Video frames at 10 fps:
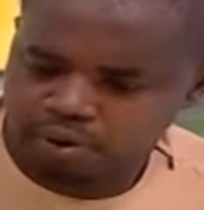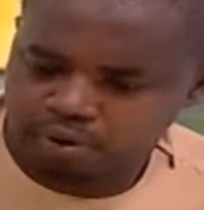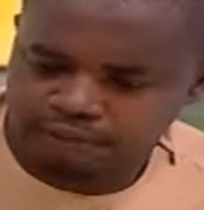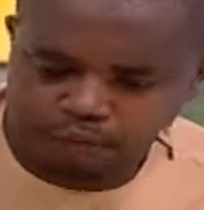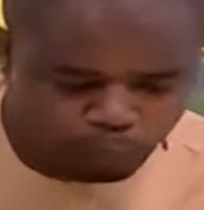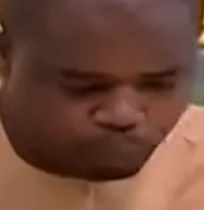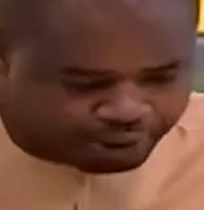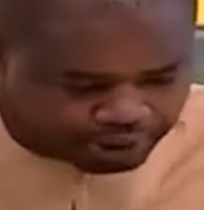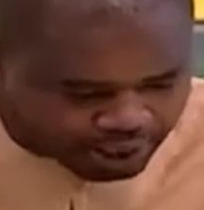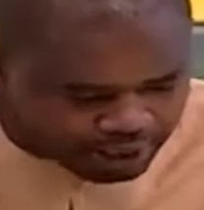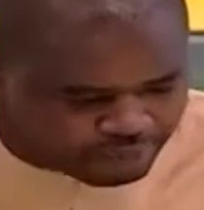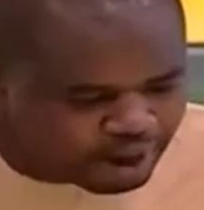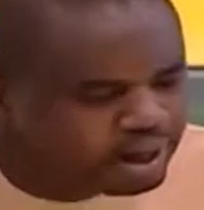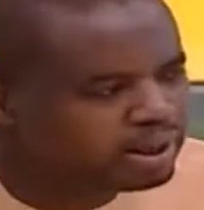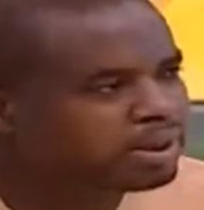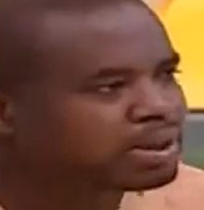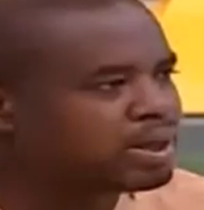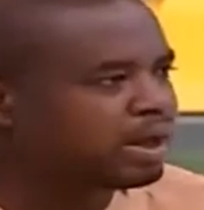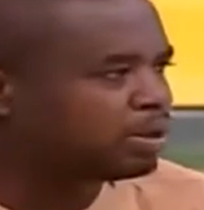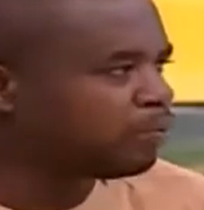For whatever it is
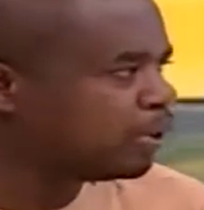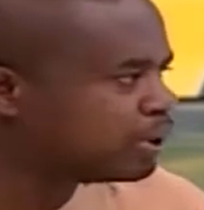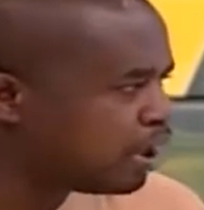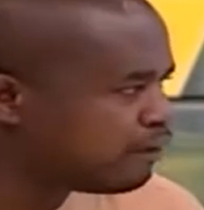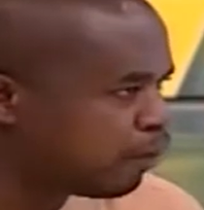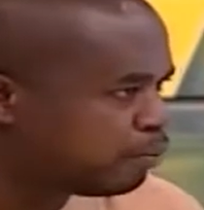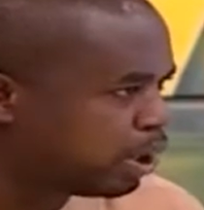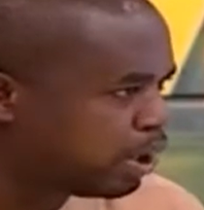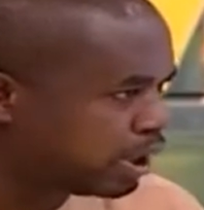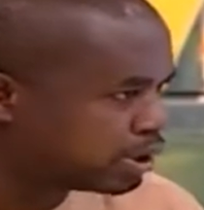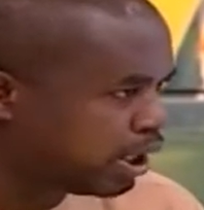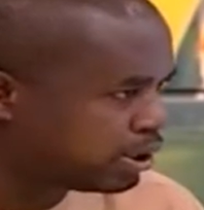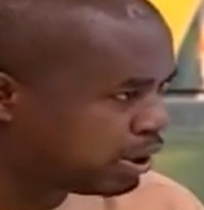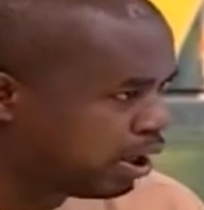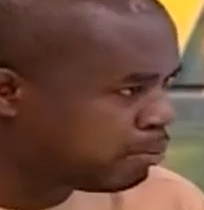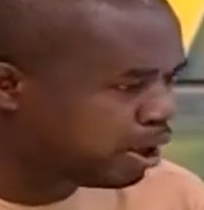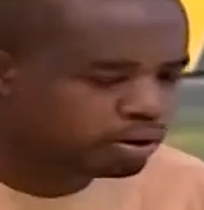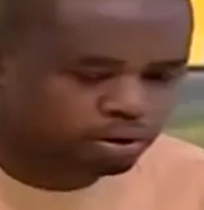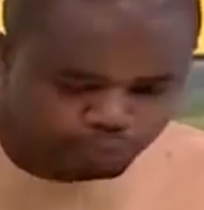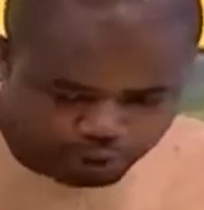that they wanted from the national chairman,
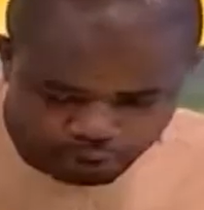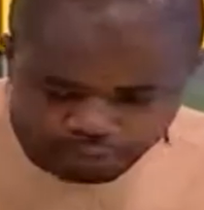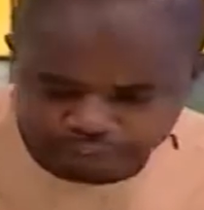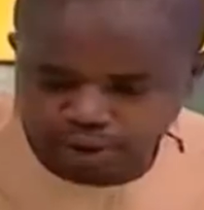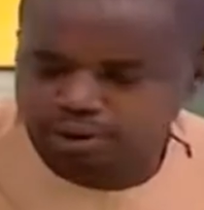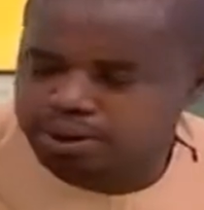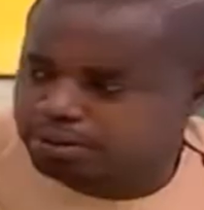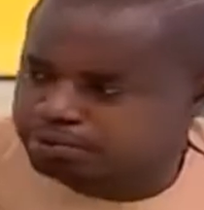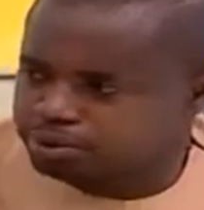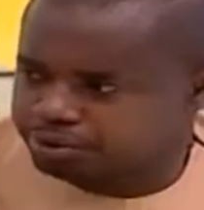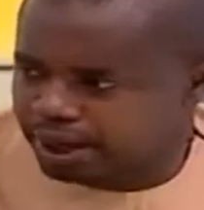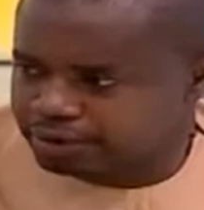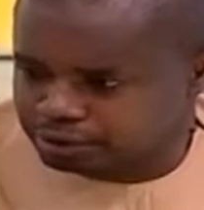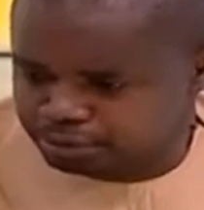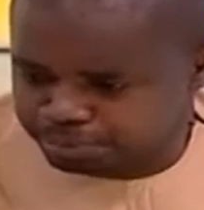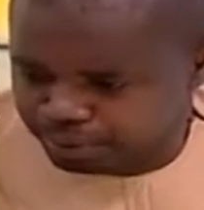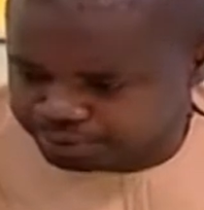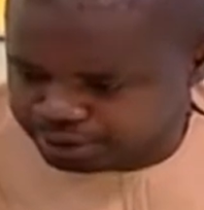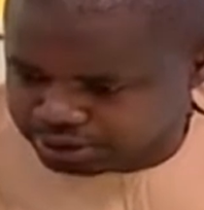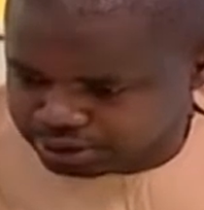we unveiled him to that due
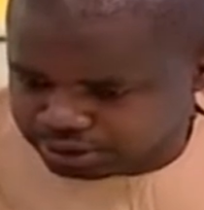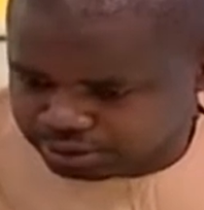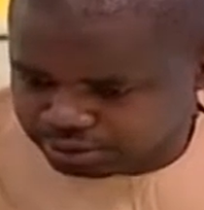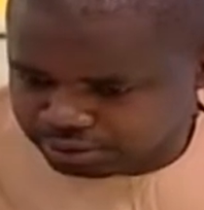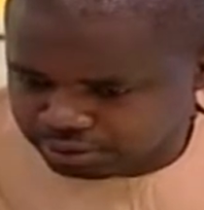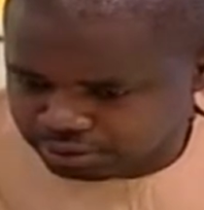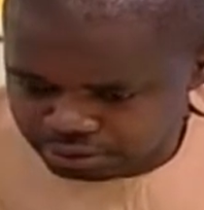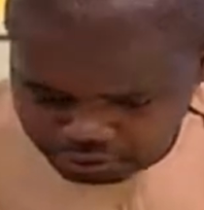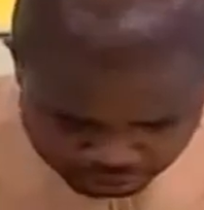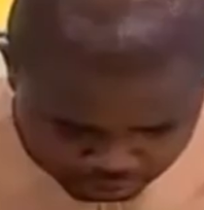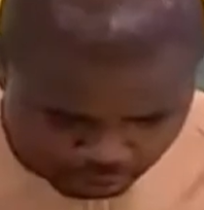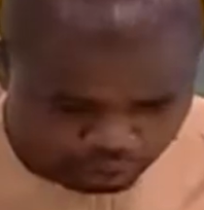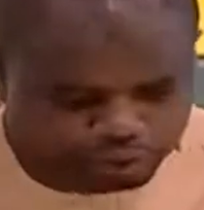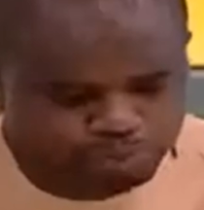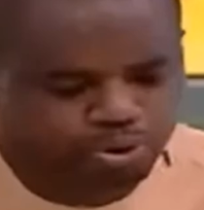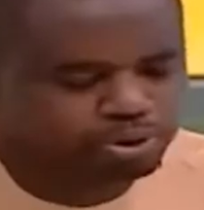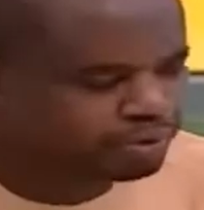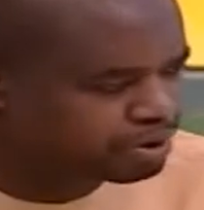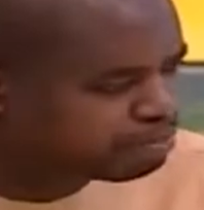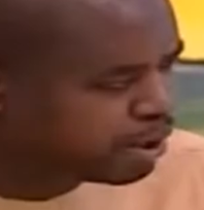process. Utmost
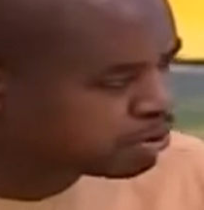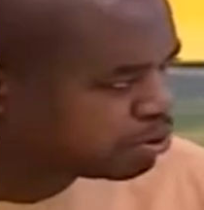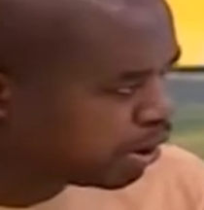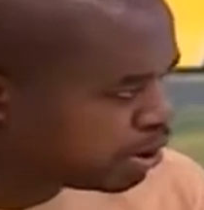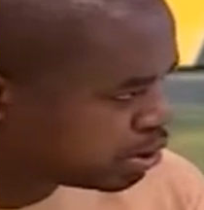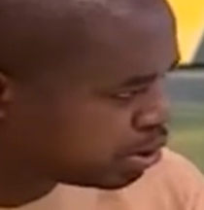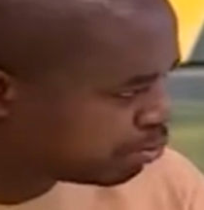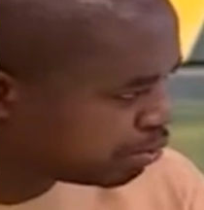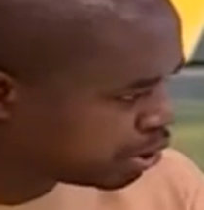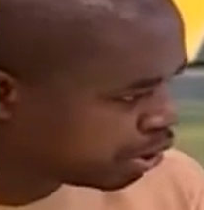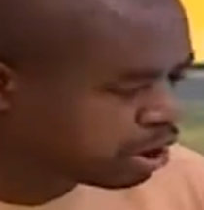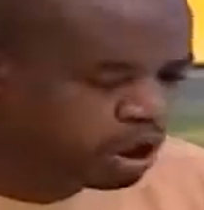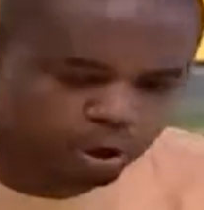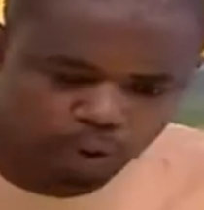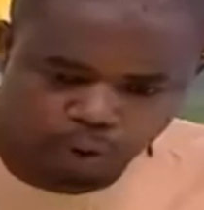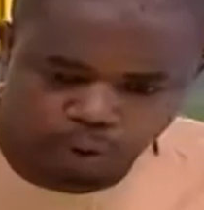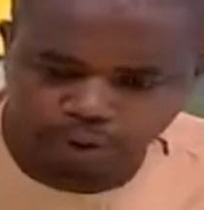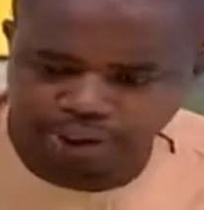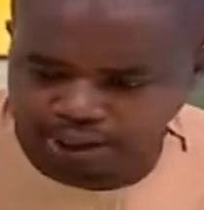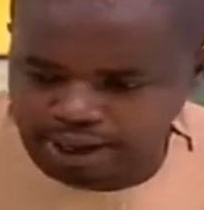respect to the institution
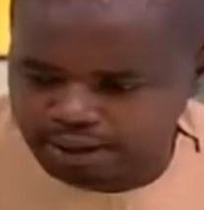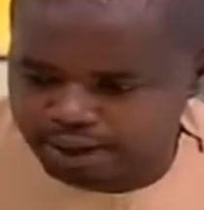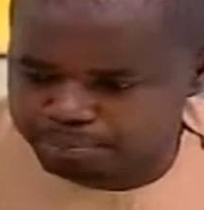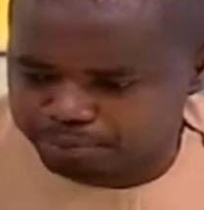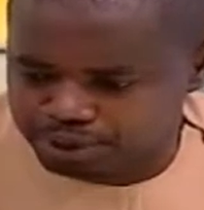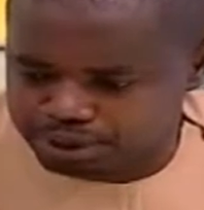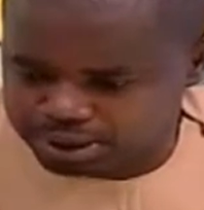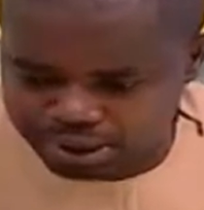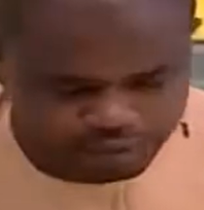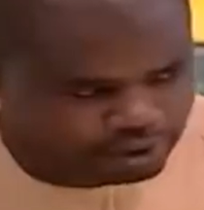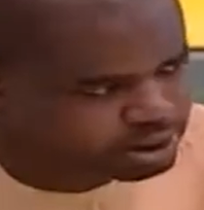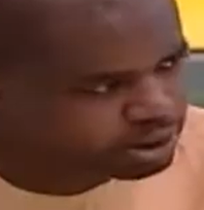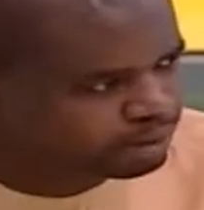called the Ghana Police Service.